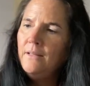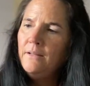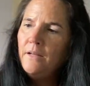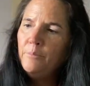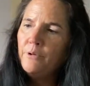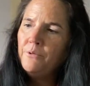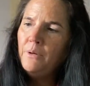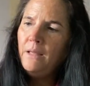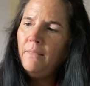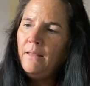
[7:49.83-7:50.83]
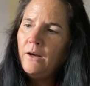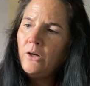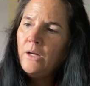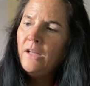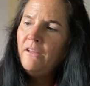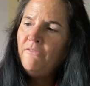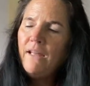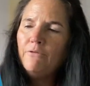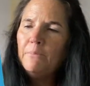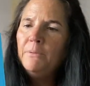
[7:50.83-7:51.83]
number 3 in there.
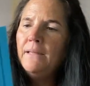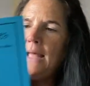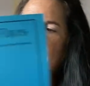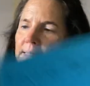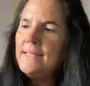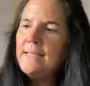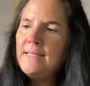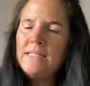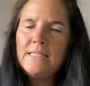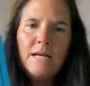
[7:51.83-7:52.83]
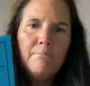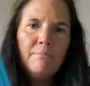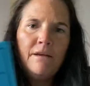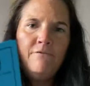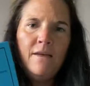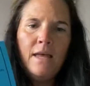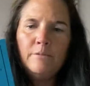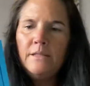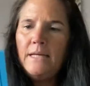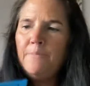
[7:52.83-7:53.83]
Favorite places, my
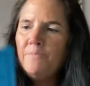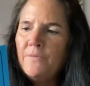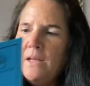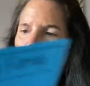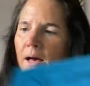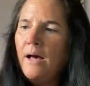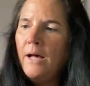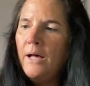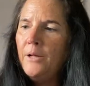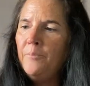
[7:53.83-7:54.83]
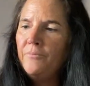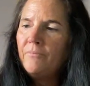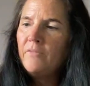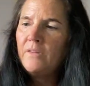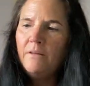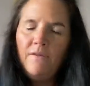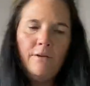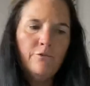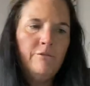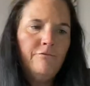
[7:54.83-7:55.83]
family,
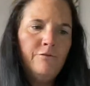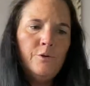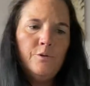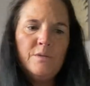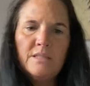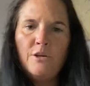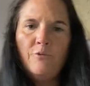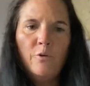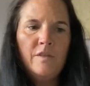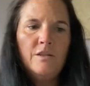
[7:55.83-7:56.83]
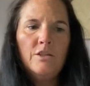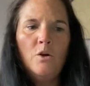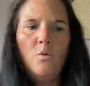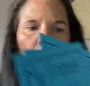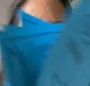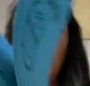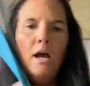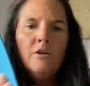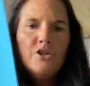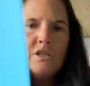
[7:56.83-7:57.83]
favorite foods, so forth and so on.
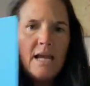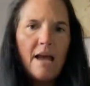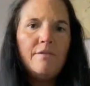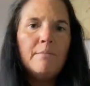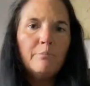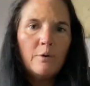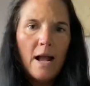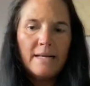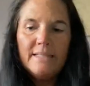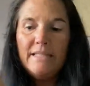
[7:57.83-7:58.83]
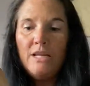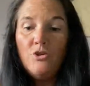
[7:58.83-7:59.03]
Just had them practicing